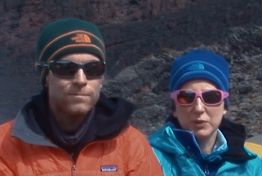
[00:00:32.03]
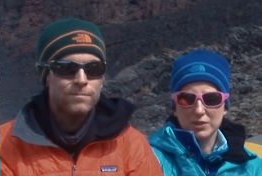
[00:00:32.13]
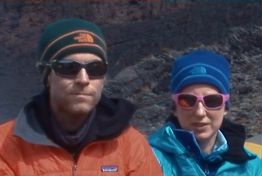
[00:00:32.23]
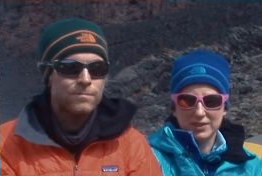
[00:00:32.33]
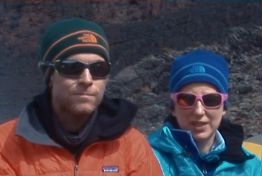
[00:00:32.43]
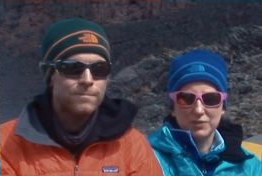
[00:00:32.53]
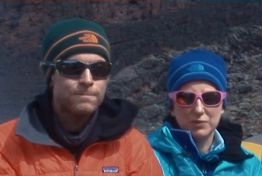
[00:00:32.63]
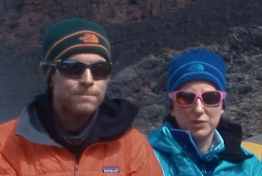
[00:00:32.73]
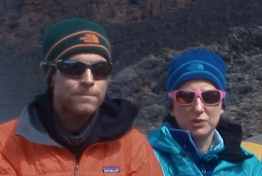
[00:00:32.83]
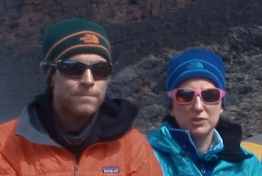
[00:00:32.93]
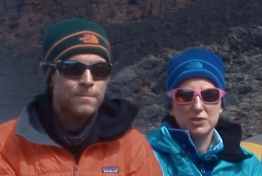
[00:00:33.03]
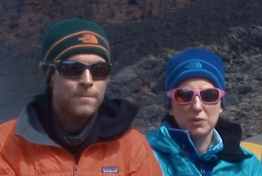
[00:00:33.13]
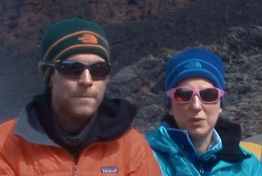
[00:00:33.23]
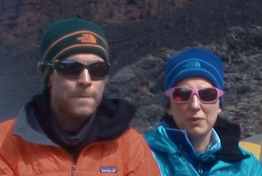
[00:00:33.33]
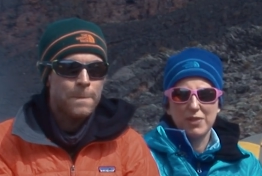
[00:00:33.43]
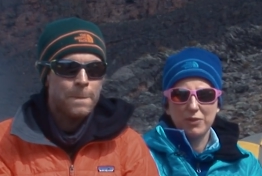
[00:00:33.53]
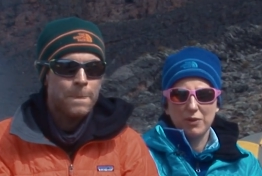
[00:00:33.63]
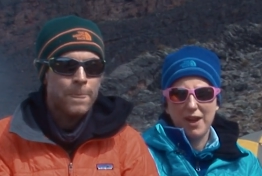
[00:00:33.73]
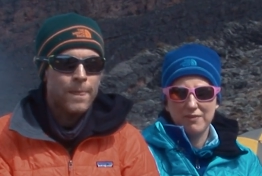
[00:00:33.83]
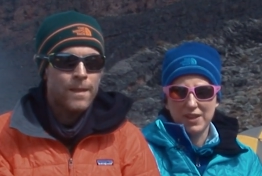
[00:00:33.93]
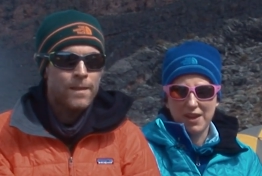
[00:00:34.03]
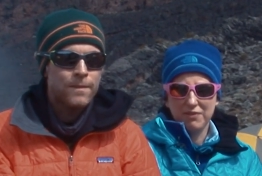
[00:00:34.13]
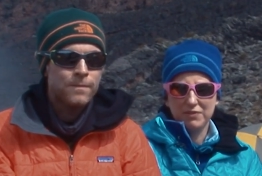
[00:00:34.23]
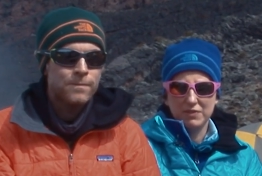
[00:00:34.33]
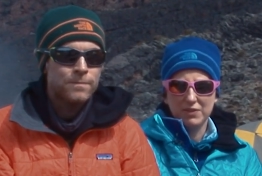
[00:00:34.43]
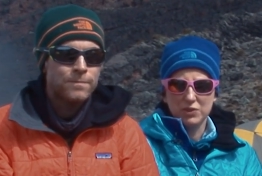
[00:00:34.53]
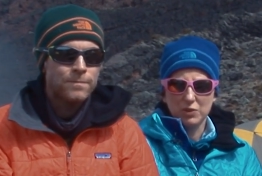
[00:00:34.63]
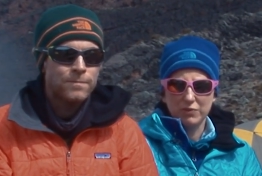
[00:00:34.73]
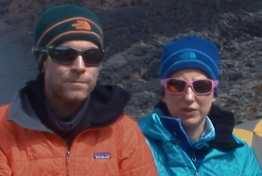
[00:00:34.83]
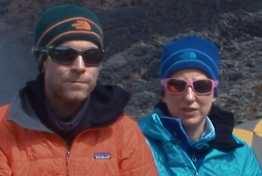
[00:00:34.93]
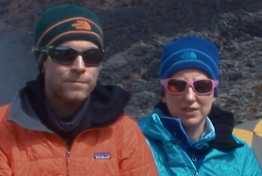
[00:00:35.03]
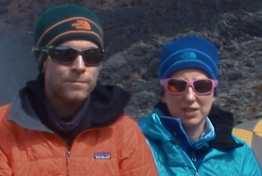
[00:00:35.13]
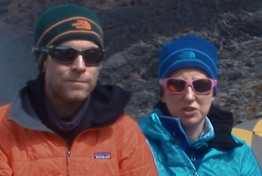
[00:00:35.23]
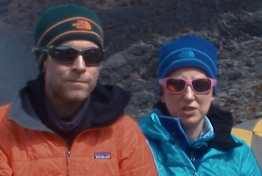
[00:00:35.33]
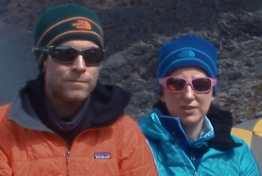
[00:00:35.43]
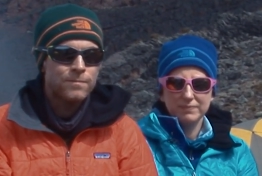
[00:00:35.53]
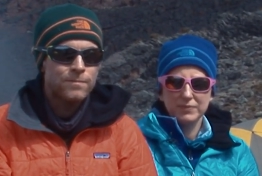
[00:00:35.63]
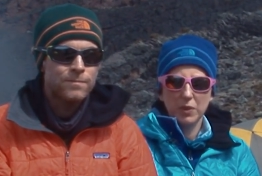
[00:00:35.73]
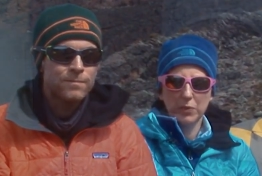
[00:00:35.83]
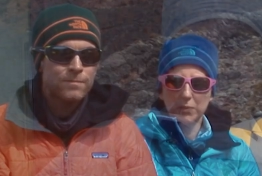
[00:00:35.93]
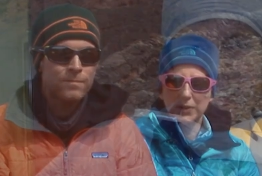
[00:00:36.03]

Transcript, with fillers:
Speaker 1: weren't successful, so we went through IVF, in vitro fertilization. We were